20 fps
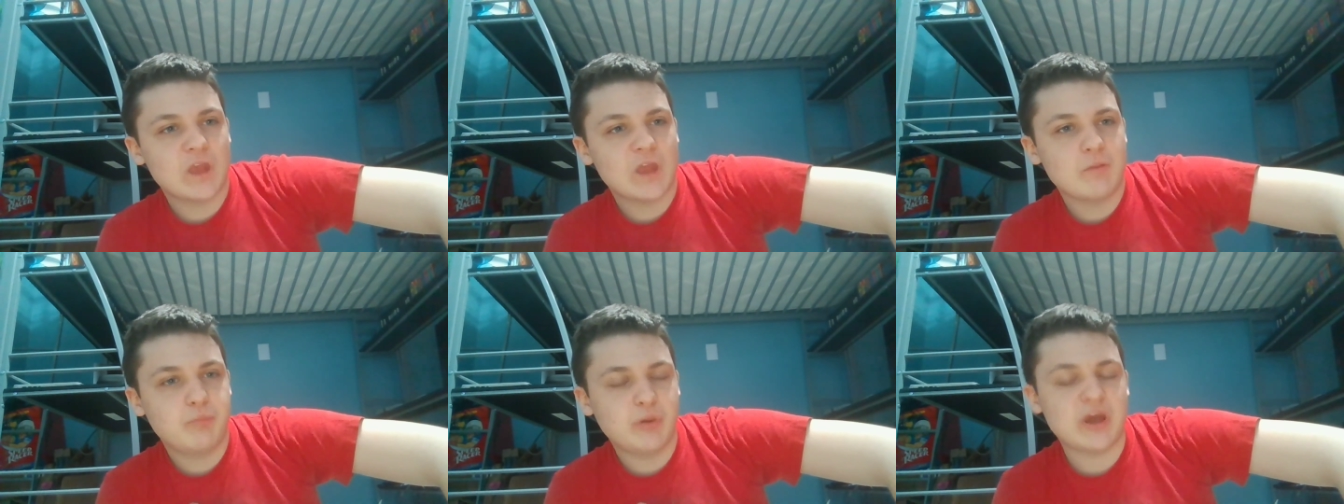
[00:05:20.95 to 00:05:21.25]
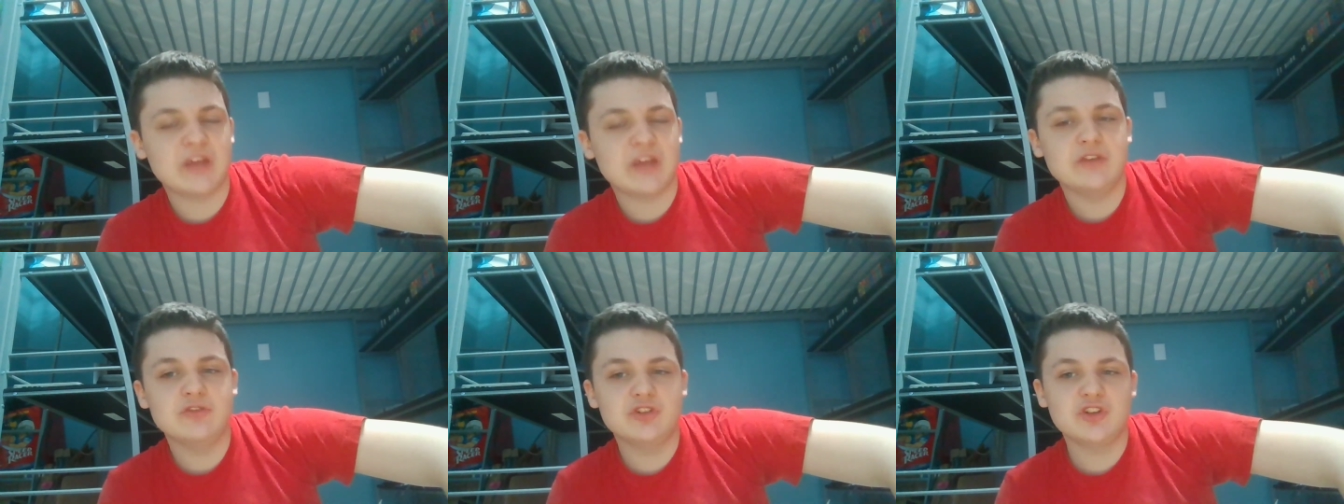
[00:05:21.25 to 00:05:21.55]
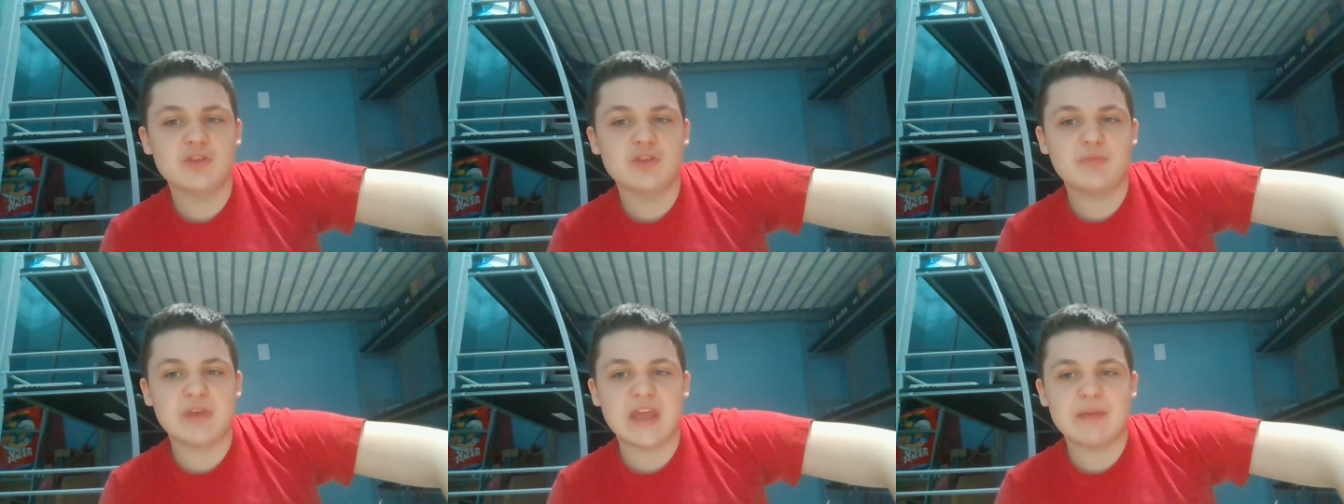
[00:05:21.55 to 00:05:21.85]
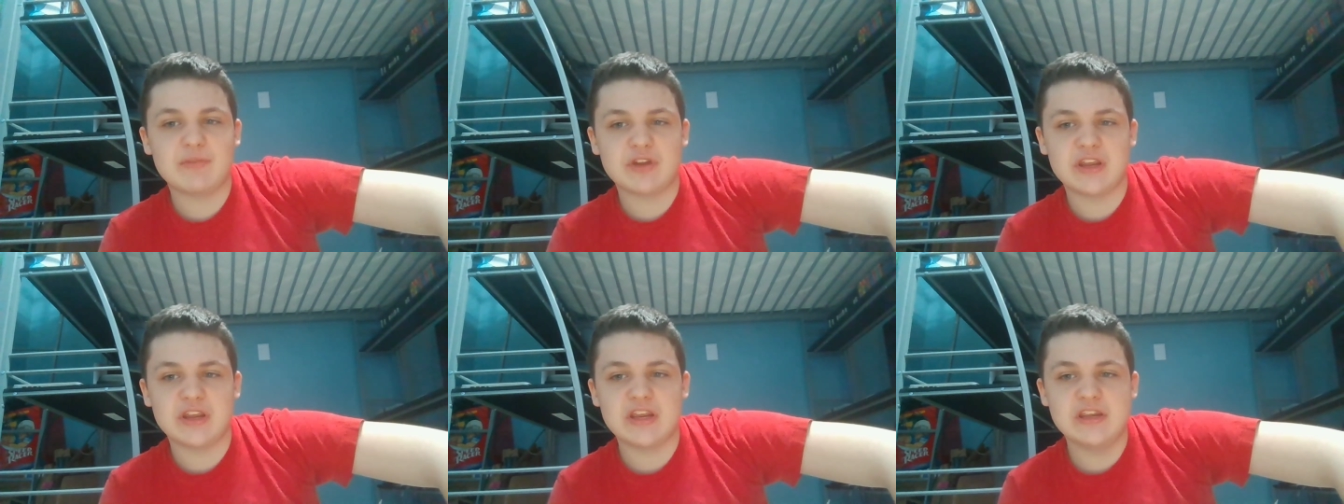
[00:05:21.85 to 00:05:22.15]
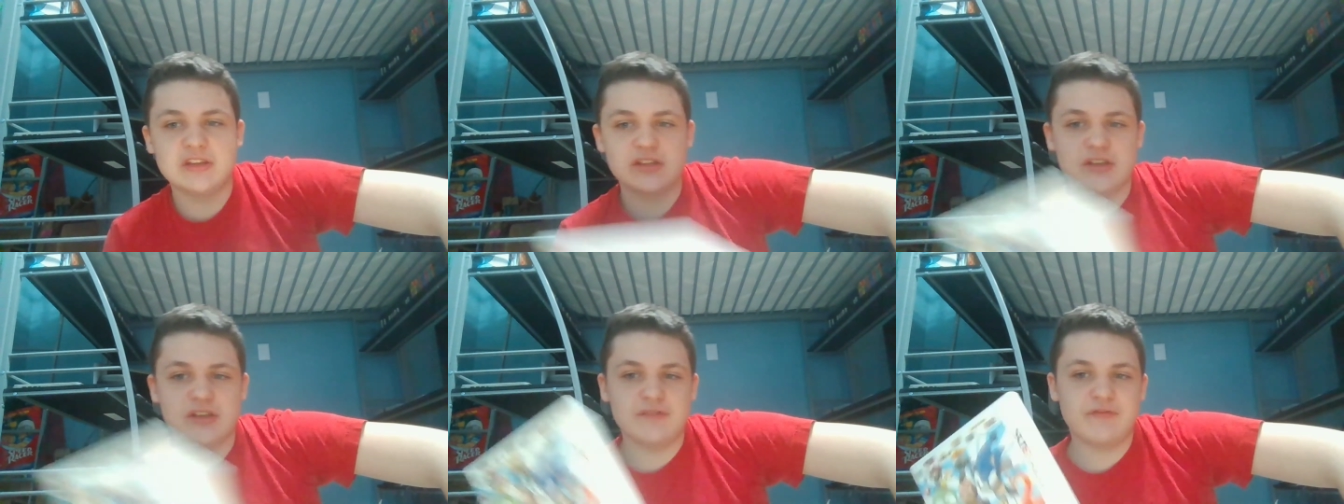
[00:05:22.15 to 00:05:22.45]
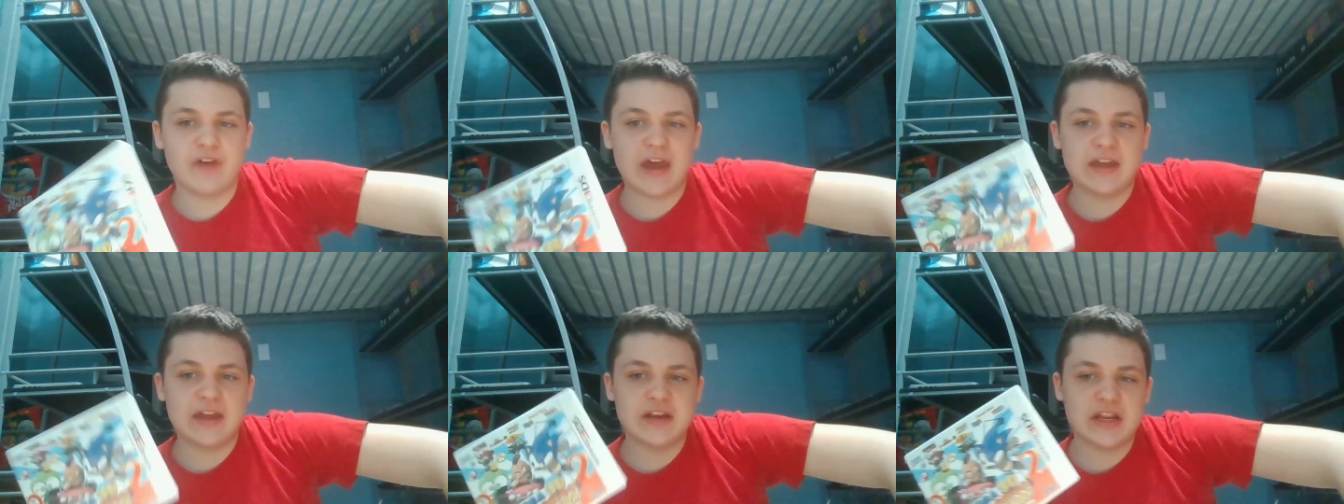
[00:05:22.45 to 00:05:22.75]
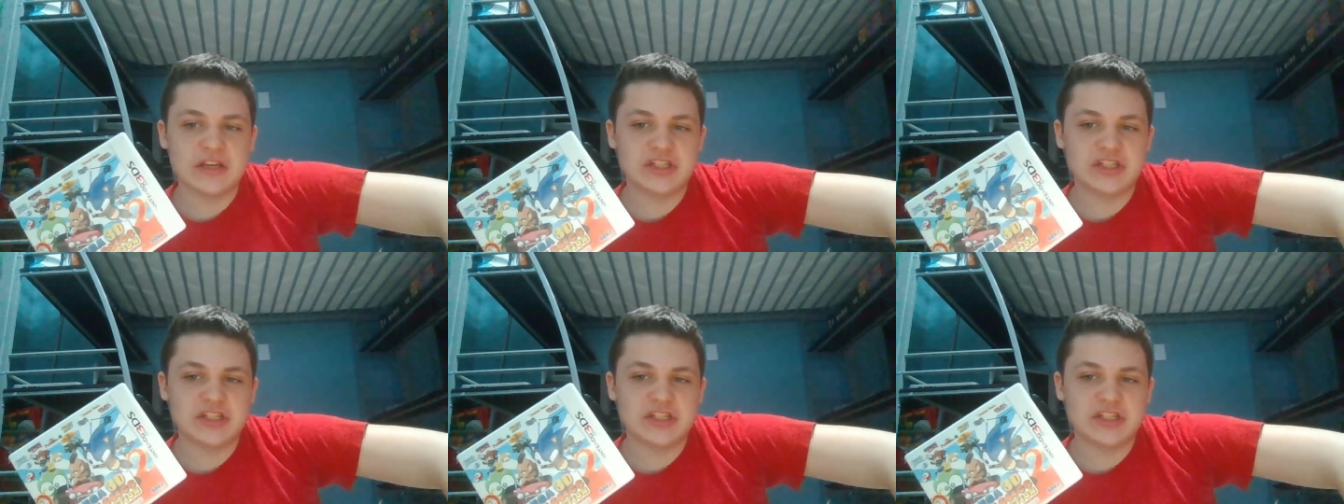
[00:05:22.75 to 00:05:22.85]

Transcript: But you should be able to easily find a